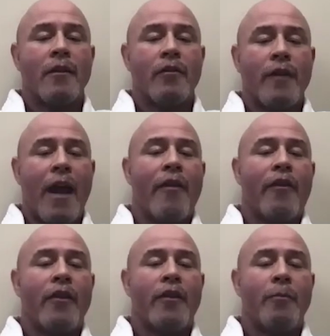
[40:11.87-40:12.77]
rather
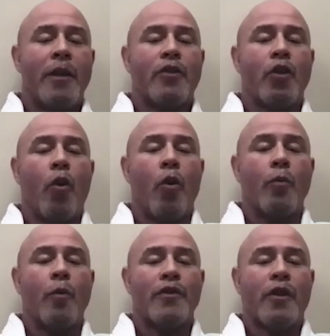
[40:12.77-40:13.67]
than to be told
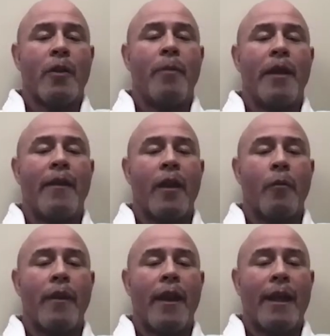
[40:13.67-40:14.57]
what's going to be there
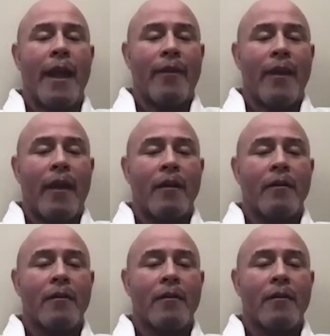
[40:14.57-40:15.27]
when they get there.